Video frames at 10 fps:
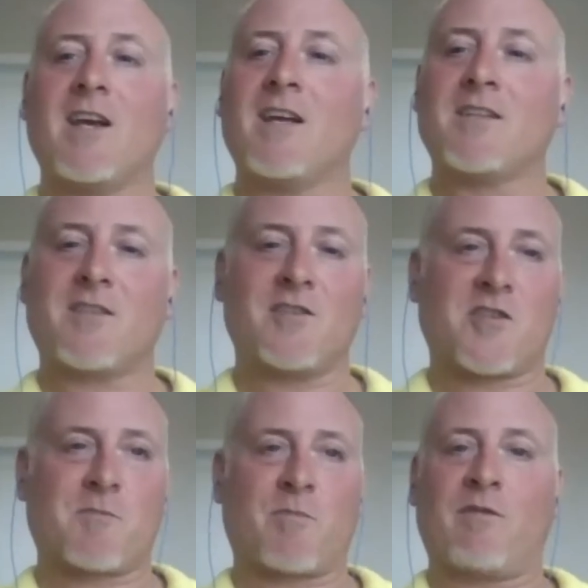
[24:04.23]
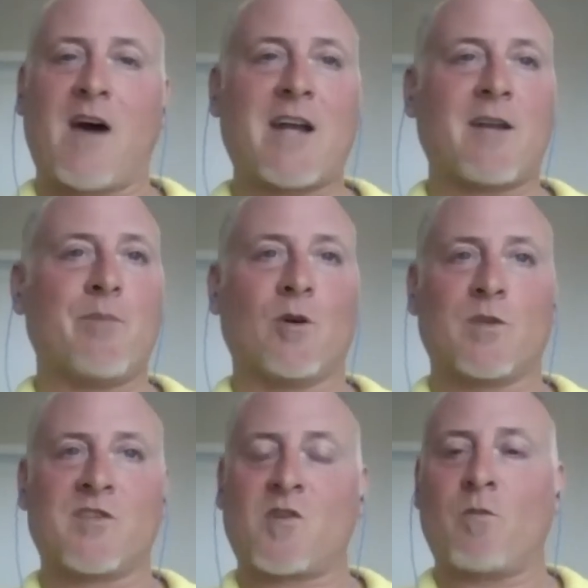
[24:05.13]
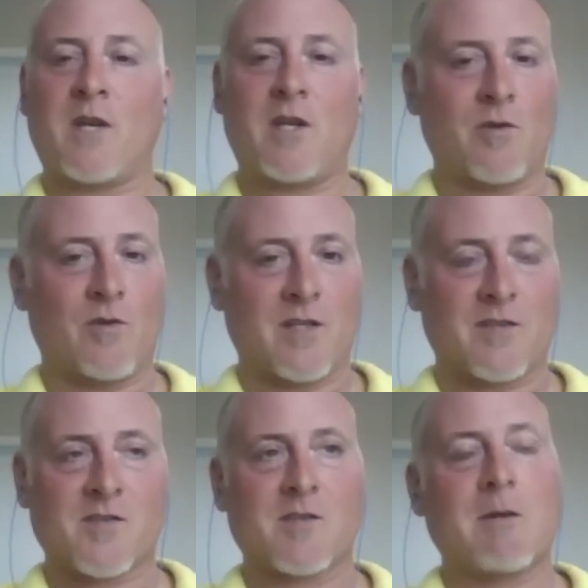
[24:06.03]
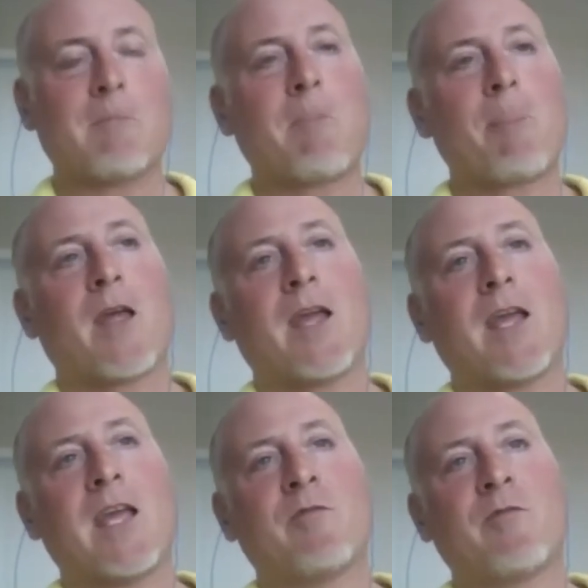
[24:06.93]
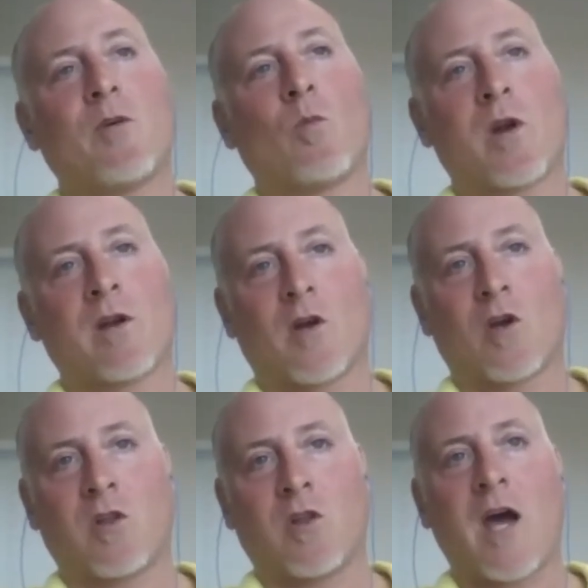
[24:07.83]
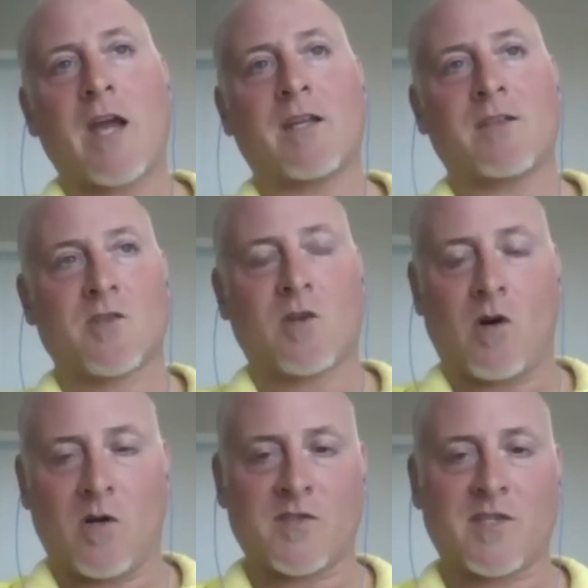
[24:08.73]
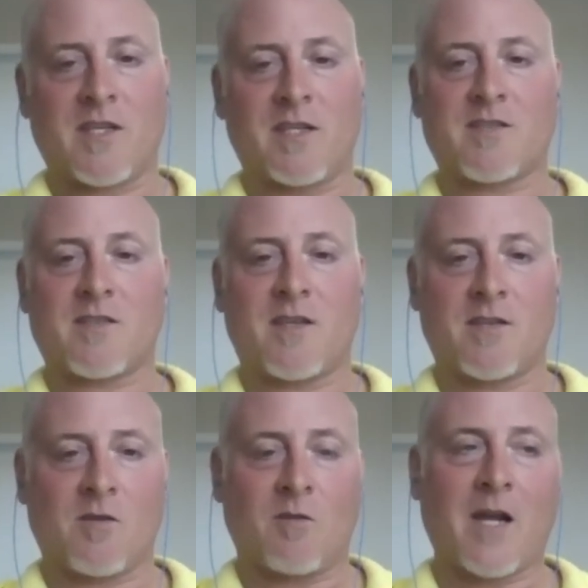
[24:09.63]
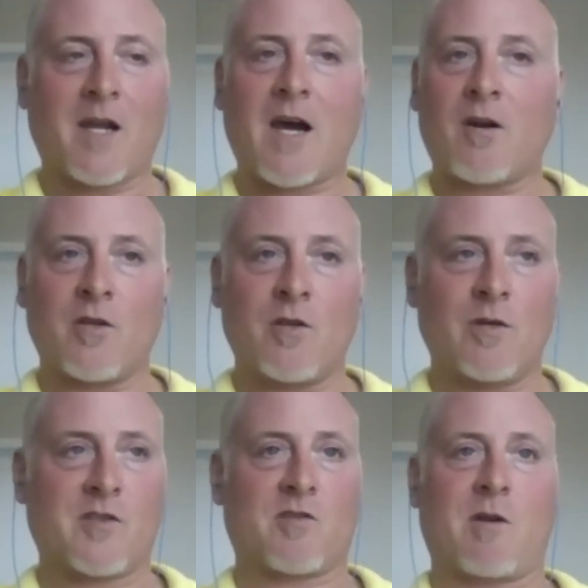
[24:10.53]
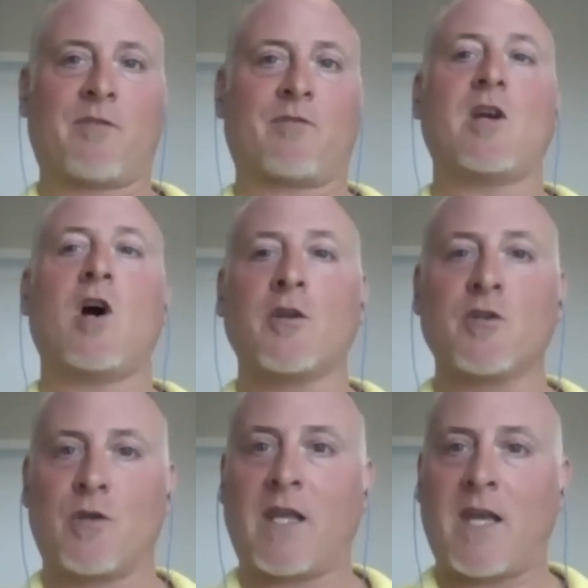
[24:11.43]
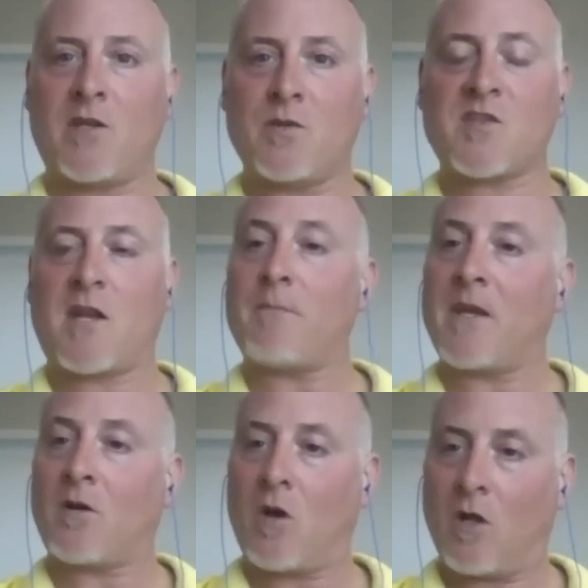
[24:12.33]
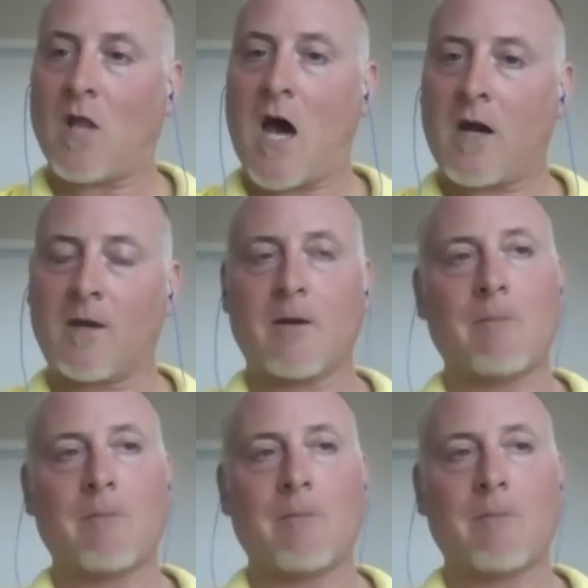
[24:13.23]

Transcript: to just provide a bill with so many units. If one of our clients calls in and says, oh my God, our units are up 300, can you send me a call log?